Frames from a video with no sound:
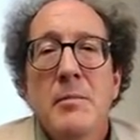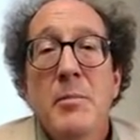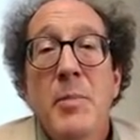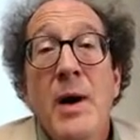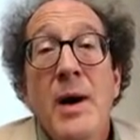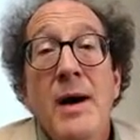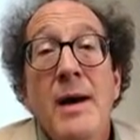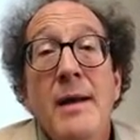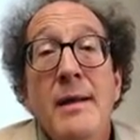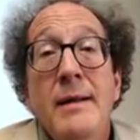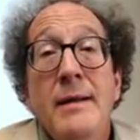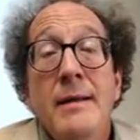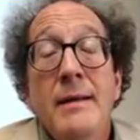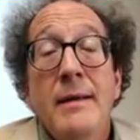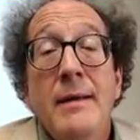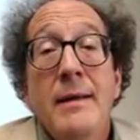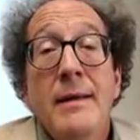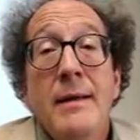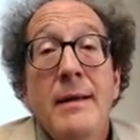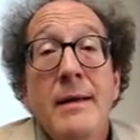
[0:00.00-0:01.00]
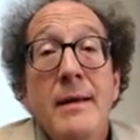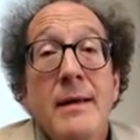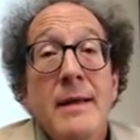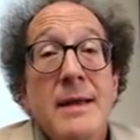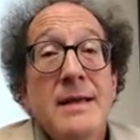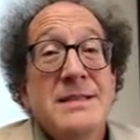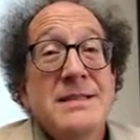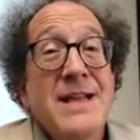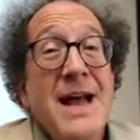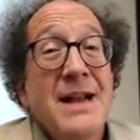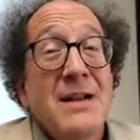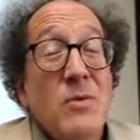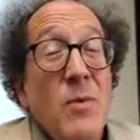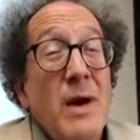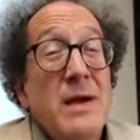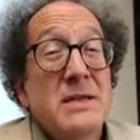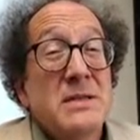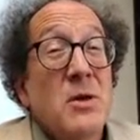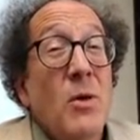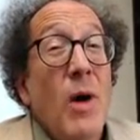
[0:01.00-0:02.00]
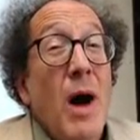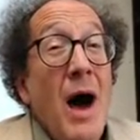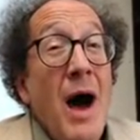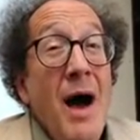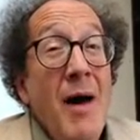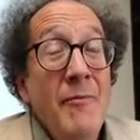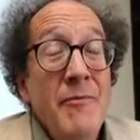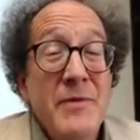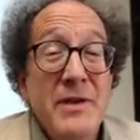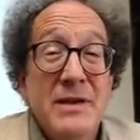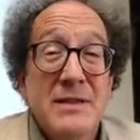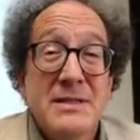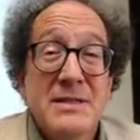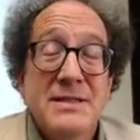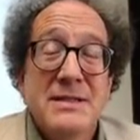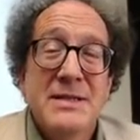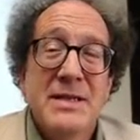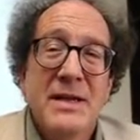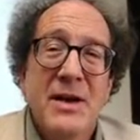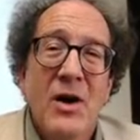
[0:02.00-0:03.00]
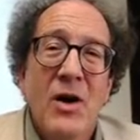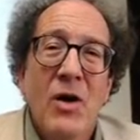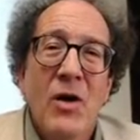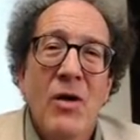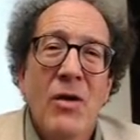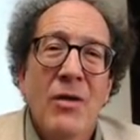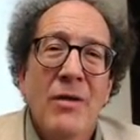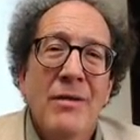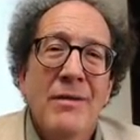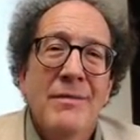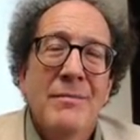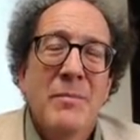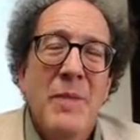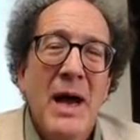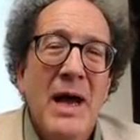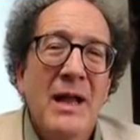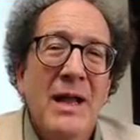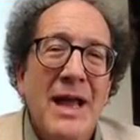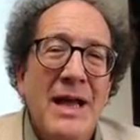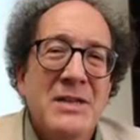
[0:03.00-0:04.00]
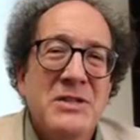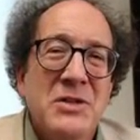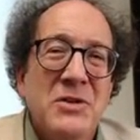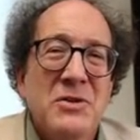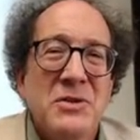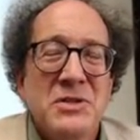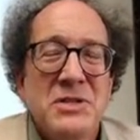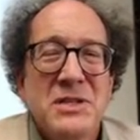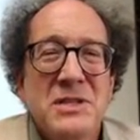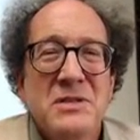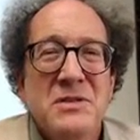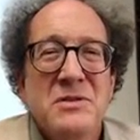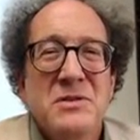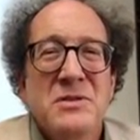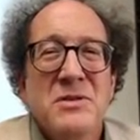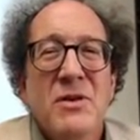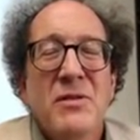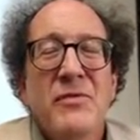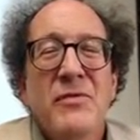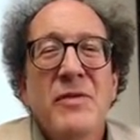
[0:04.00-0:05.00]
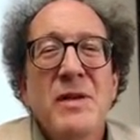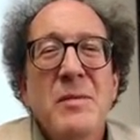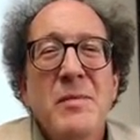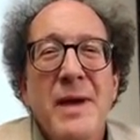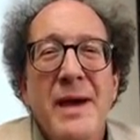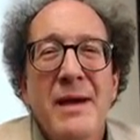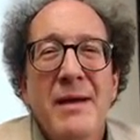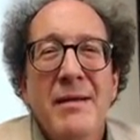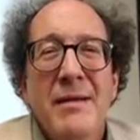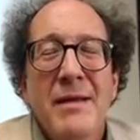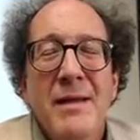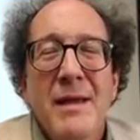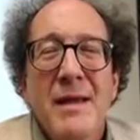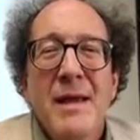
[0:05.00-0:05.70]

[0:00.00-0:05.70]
But it's not quite so obvious as that all biological sisters are female.